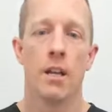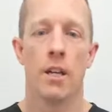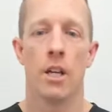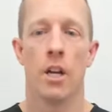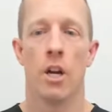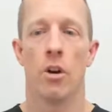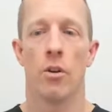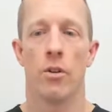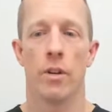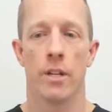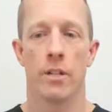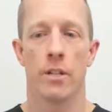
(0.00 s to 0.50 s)
you
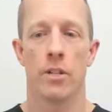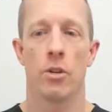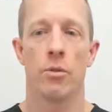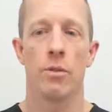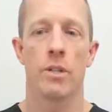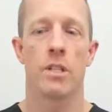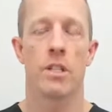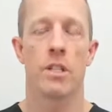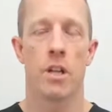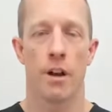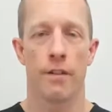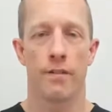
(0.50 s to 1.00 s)
know so
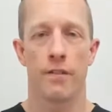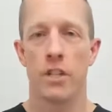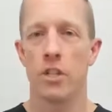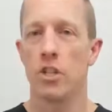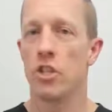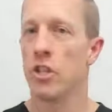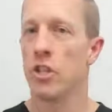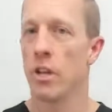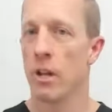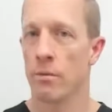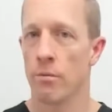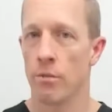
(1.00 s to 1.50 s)
it's tough to
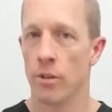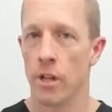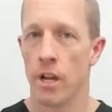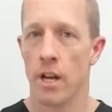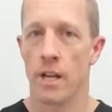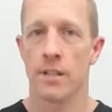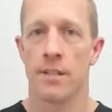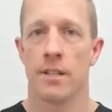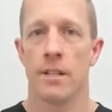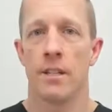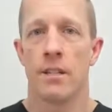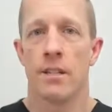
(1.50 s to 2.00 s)

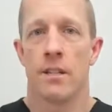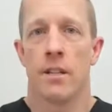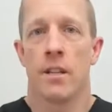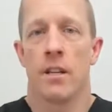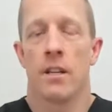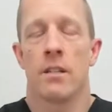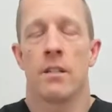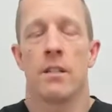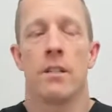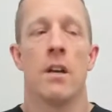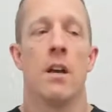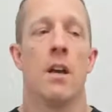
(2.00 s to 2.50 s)
generalize these
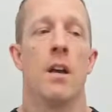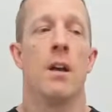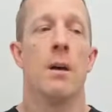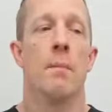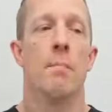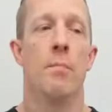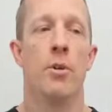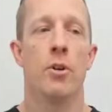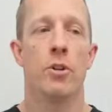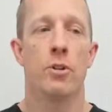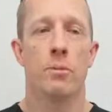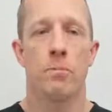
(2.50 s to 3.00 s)
things
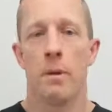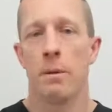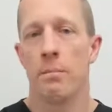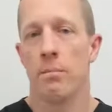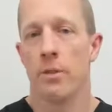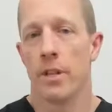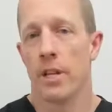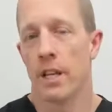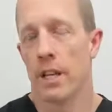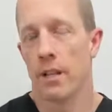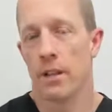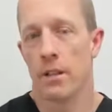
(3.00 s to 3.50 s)
most
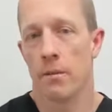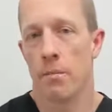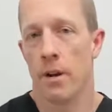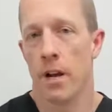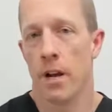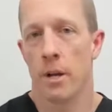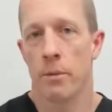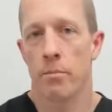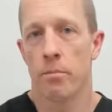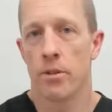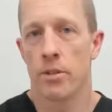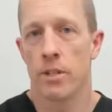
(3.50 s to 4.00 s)
people that get the
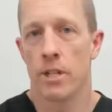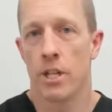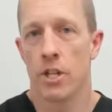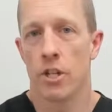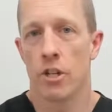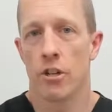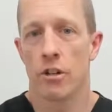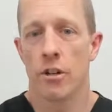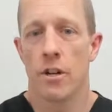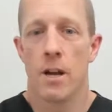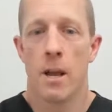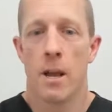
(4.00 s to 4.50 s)
mild
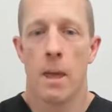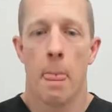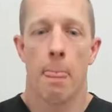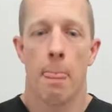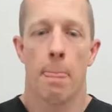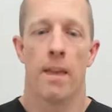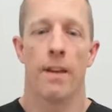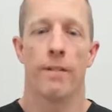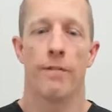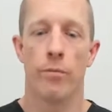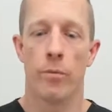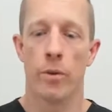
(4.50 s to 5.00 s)
procedure
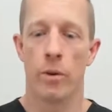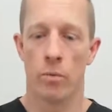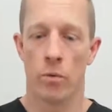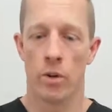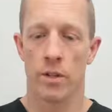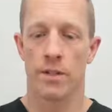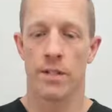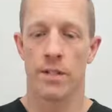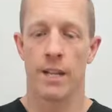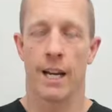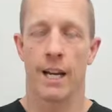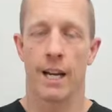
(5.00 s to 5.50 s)
if we,
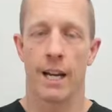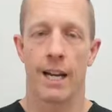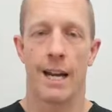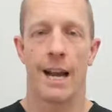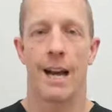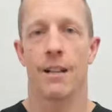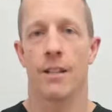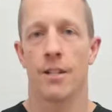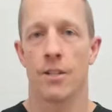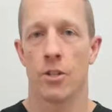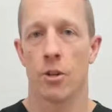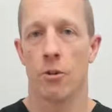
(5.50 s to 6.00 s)
once that
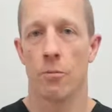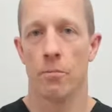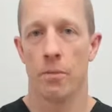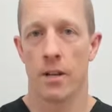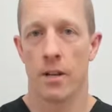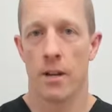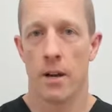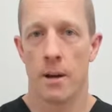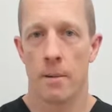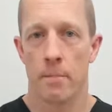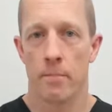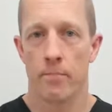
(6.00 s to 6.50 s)
canal is
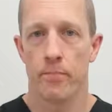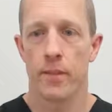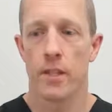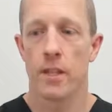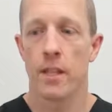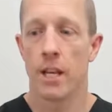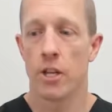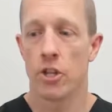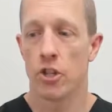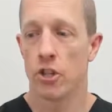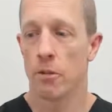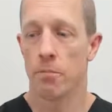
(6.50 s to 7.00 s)
opened up
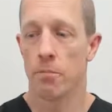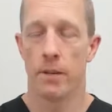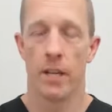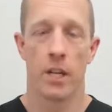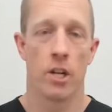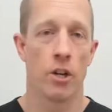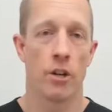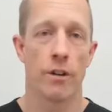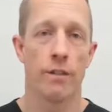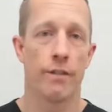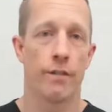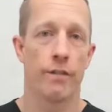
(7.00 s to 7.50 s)
they should be
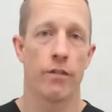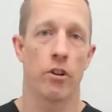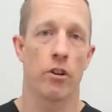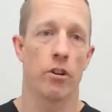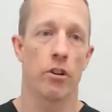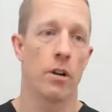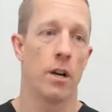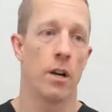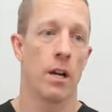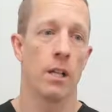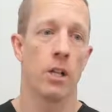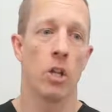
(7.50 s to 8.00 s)
good
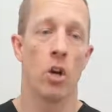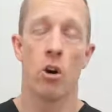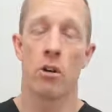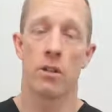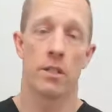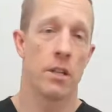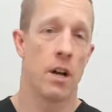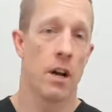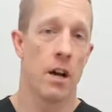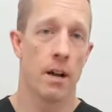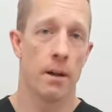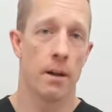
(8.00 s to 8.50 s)
for a long
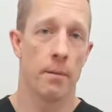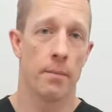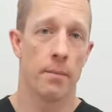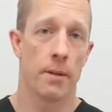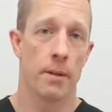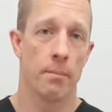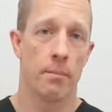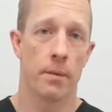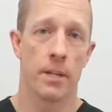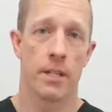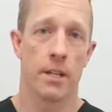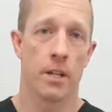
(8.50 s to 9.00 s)
time
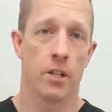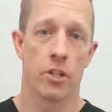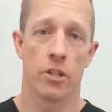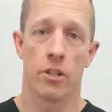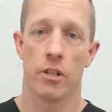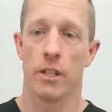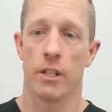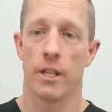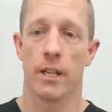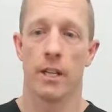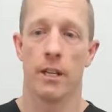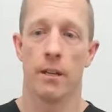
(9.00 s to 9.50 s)

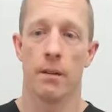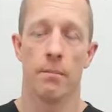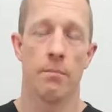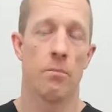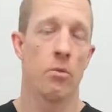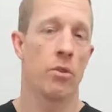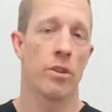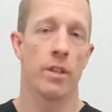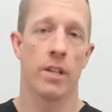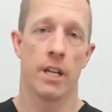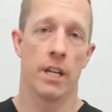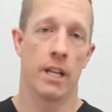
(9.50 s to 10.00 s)
potentially
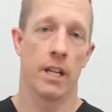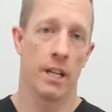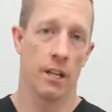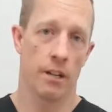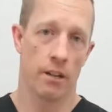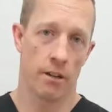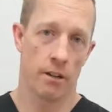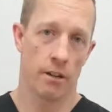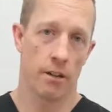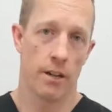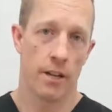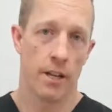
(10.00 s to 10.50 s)
more than a
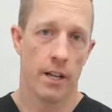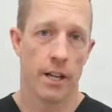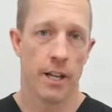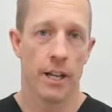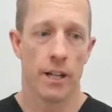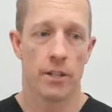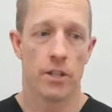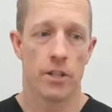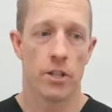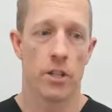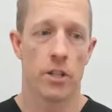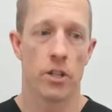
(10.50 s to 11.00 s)
year
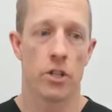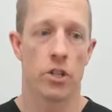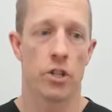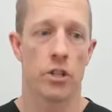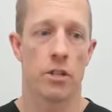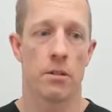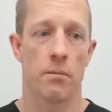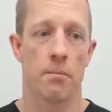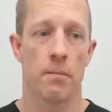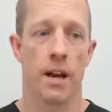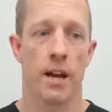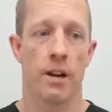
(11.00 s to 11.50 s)
it's it's
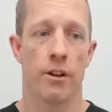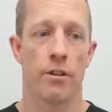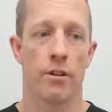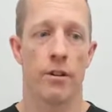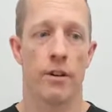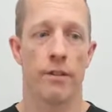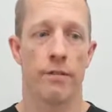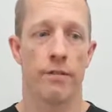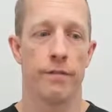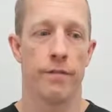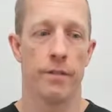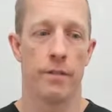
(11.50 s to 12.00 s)
just a matter
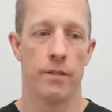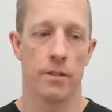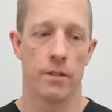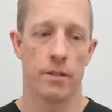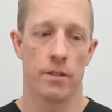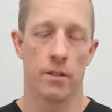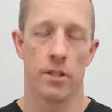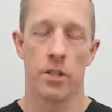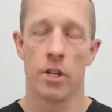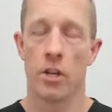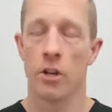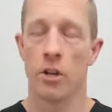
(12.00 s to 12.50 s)
of
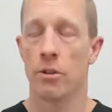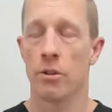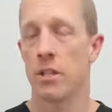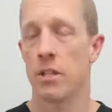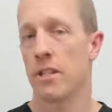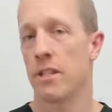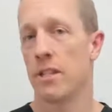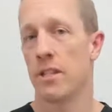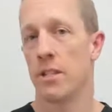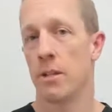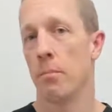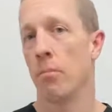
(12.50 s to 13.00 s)

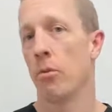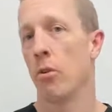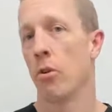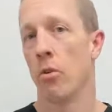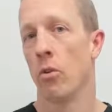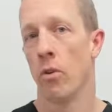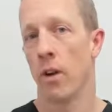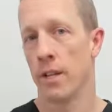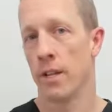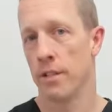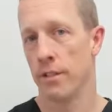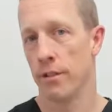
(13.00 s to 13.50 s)
stenosis is a
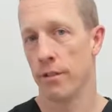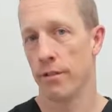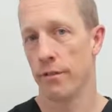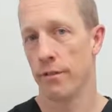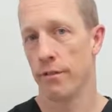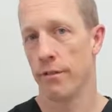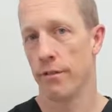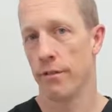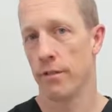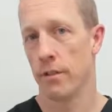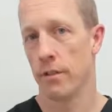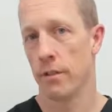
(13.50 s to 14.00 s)

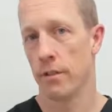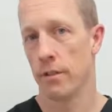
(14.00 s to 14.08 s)
progressive